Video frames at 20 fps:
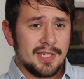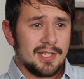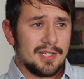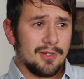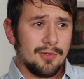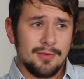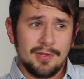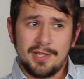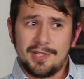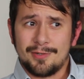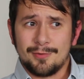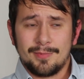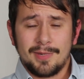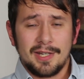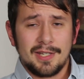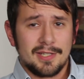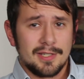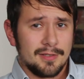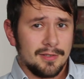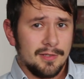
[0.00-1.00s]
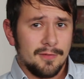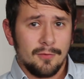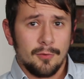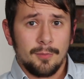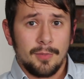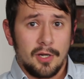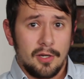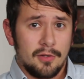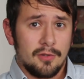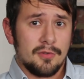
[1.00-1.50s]
so these are basically for
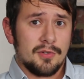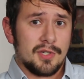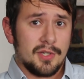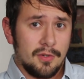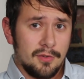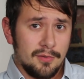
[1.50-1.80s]
ballers